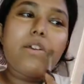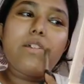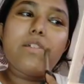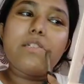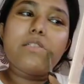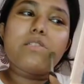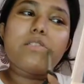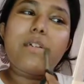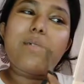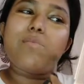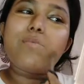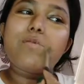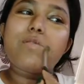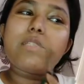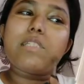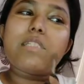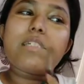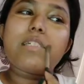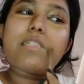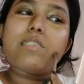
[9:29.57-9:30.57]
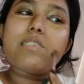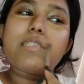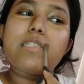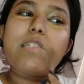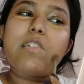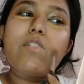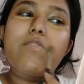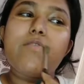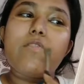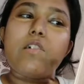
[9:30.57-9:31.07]
So I'm using the
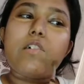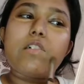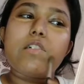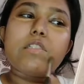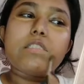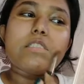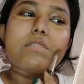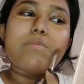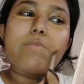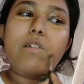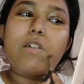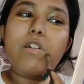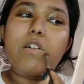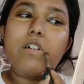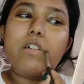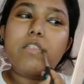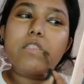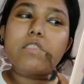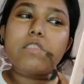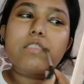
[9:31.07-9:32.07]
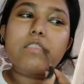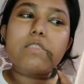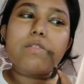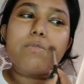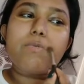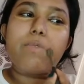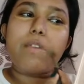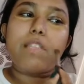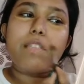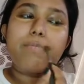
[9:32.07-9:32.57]
concealer first because
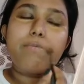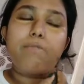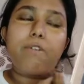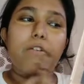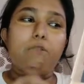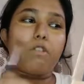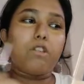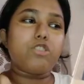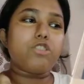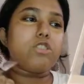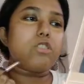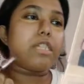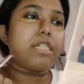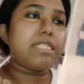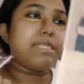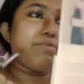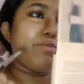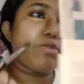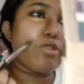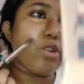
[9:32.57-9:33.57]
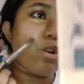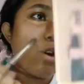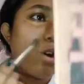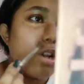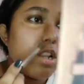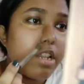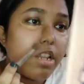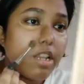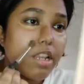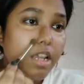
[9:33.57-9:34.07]
when the foundation gets put
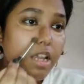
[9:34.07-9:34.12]
on,